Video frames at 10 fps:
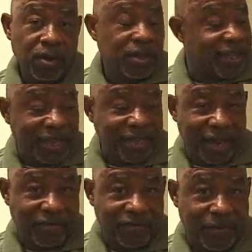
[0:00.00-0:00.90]
didn't
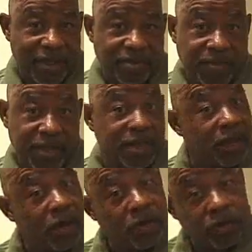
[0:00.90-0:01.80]
take responsibility.
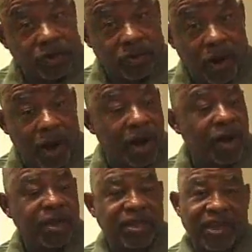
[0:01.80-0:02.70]
Who you are,
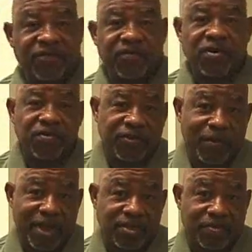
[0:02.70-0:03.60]
take full
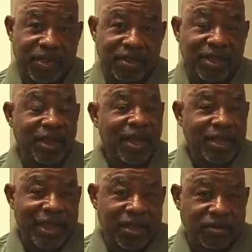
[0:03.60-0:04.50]
responsibility,
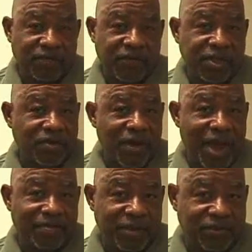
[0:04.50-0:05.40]
not only for the
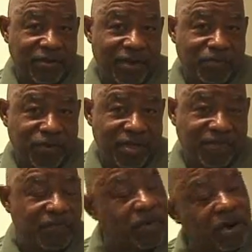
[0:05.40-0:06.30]
crime that you're in prison
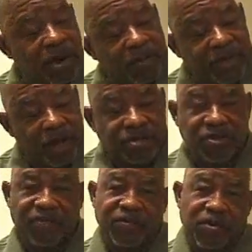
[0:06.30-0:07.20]
for, but
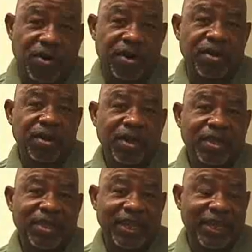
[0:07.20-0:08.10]
also for
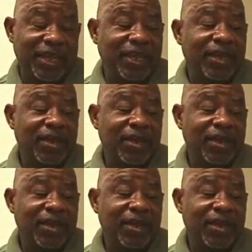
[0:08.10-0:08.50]
the